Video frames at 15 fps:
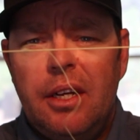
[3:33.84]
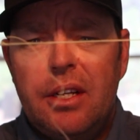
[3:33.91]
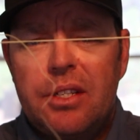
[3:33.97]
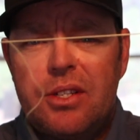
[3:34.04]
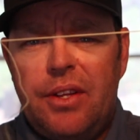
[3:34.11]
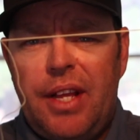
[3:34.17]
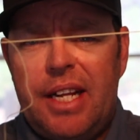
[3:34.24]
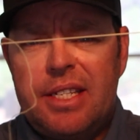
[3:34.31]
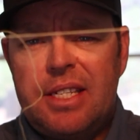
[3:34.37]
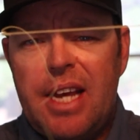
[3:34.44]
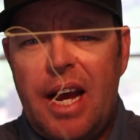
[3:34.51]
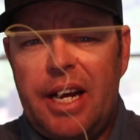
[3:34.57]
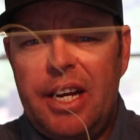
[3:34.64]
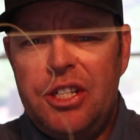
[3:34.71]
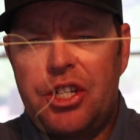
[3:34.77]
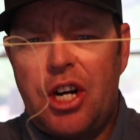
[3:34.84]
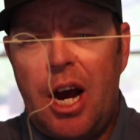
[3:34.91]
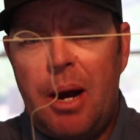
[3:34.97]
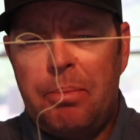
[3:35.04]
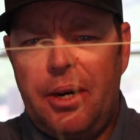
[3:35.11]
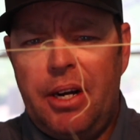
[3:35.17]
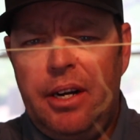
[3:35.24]
So that second
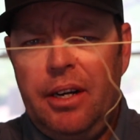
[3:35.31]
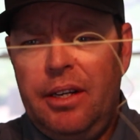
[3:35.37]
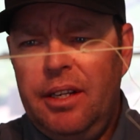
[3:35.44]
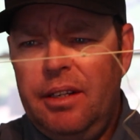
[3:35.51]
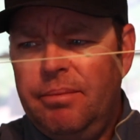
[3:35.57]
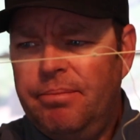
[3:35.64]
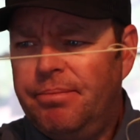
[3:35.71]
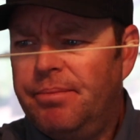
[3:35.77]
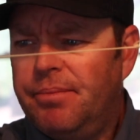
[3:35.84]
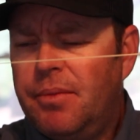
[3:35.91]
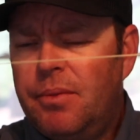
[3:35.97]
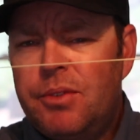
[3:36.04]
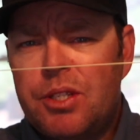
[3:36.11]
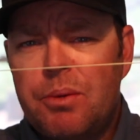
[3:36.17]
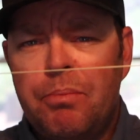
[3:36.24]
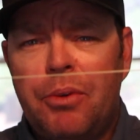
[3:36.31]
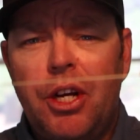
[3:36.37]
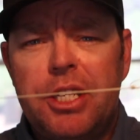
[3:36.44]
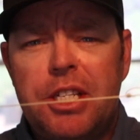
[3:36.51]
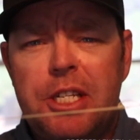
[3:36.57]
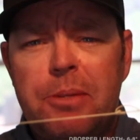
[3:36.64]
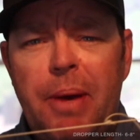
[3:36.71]
dropper, some
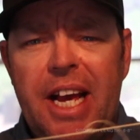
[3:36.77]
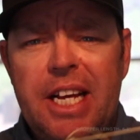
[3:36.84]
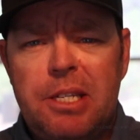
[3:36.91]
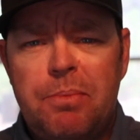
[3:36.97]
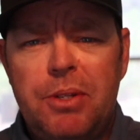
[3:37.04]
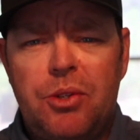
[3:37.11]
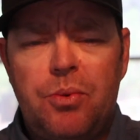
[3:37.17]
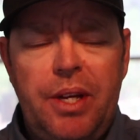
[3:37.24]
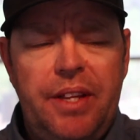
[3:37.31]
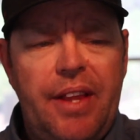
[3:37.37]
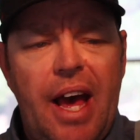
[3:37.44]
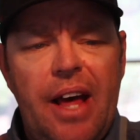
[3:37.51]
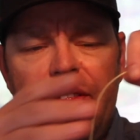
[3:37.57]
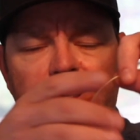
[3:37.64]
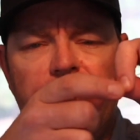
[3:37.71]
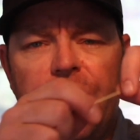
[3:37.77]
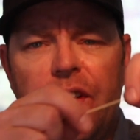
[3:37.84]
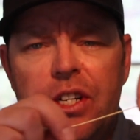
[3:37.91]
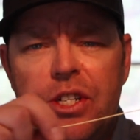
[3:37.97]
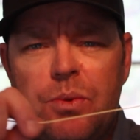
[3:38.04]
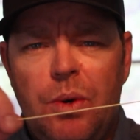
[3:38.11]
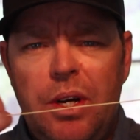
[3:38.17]
good space between that and the
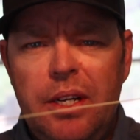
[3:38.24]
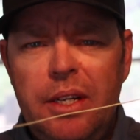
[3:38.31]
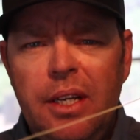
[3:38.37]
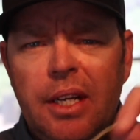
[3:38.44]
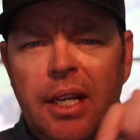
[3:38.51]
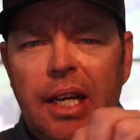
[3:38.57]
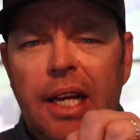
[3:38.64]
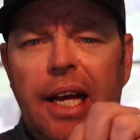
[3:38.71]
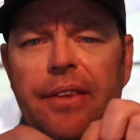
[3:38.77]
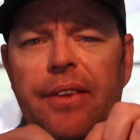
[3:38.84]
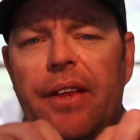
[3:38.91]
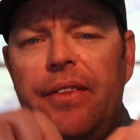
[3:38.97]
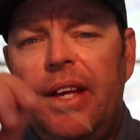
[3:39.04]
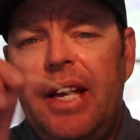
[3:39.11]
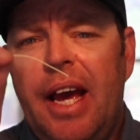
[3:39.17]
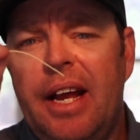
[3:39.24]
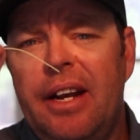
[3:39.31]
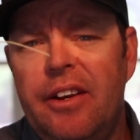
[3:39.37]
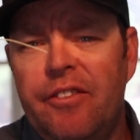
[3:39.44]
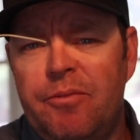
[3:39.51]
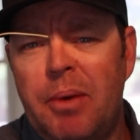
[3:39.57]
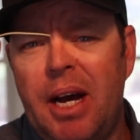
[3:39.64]
first one, and then the
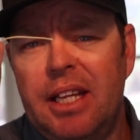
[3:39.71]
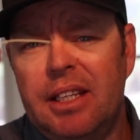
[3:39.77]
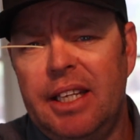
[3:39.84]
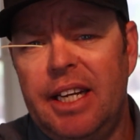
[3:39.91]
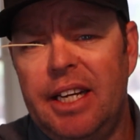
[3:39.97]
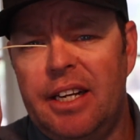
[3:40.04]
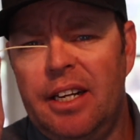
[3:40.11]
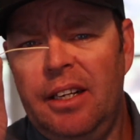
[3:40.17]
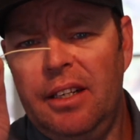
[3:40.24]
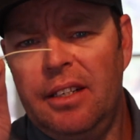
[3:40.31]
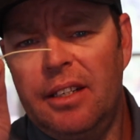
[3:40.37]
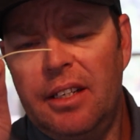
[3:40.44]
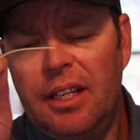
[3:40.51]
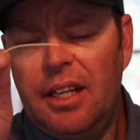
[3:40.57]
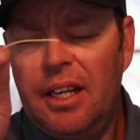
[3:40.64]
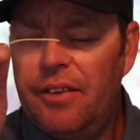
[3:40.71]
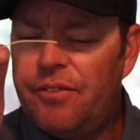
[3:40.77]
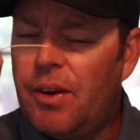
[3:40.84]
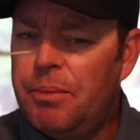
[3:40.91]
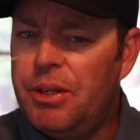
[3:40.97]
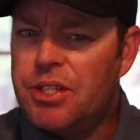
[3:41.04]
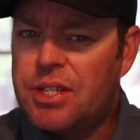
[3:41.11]
end of my leader. If
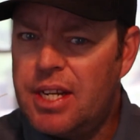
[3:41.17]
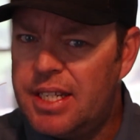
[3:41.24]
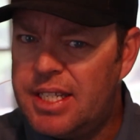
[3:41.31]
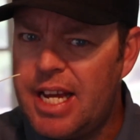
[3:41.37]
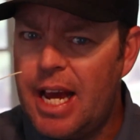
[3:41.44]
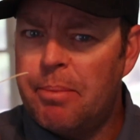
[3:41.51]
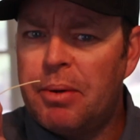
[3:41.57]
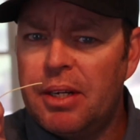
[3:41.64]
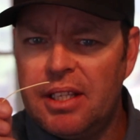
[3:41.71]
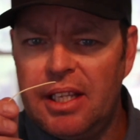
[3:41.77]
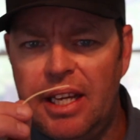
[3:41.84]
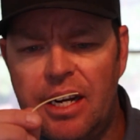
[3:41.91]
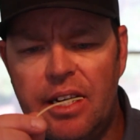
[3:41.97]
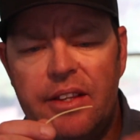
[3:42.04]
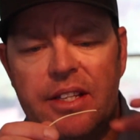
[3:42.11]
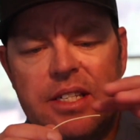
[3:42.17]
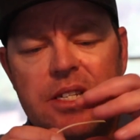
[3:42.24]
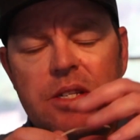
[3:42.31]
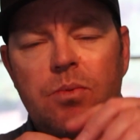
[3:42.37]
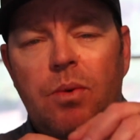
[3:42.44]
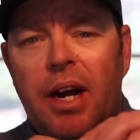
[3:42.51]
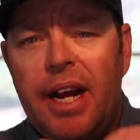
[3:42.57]
I'm using a tapered leader, this
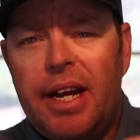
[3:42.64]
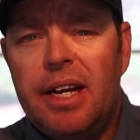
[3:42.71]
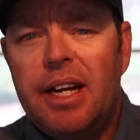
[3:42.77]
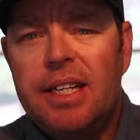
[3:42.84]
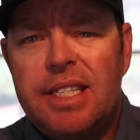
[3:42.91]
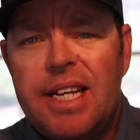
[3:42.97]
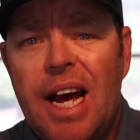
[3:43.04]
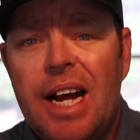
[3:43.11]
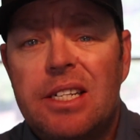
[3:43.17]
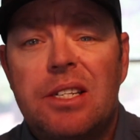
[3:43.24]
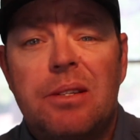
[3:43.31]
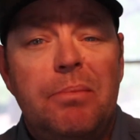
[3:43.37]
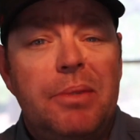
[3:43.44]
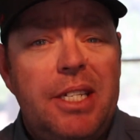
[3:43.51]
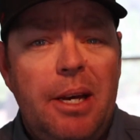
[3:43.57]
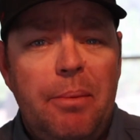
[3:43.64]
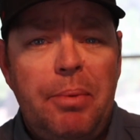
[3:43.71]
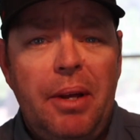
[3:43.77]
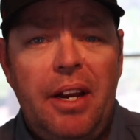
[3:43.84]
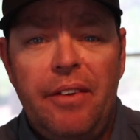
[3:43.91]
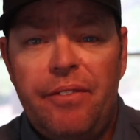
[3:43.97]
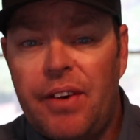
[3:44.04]
is where I could attach some
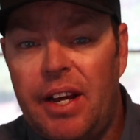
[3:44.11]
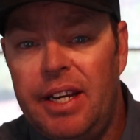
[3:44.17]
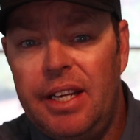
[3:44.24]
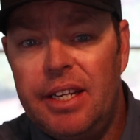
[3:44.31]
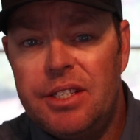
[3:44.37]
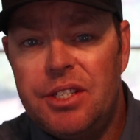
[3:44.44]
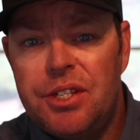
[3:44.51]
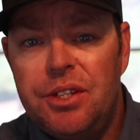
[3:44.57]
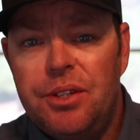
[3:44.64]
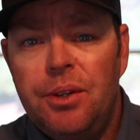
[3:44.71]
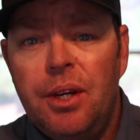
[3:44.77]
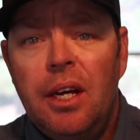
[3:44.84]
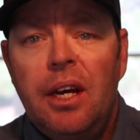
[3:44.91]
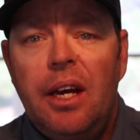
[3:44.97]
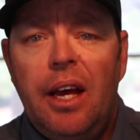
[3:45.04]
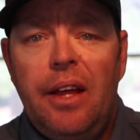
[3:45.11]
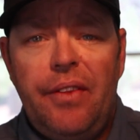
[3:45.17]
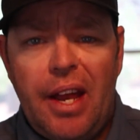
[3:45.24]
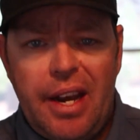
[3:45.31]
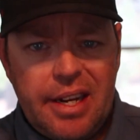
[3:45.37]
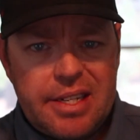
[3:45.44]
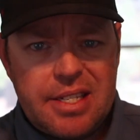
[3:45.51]
tippet if I needed to, and
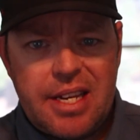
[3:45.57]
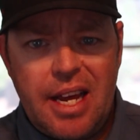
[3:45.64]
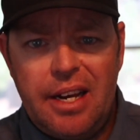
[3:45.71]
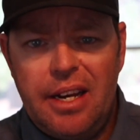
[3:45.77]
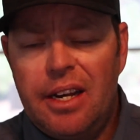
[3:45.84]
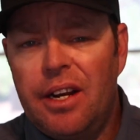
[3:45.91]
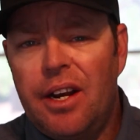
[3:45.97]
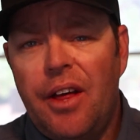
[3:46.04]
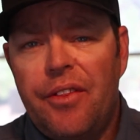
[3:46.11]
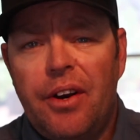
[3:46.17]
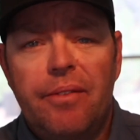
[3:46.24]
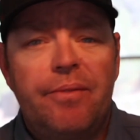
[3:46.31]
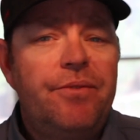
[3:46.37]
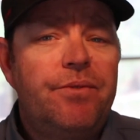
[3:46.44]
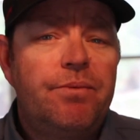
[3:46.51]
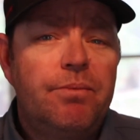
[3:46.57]
then extend it another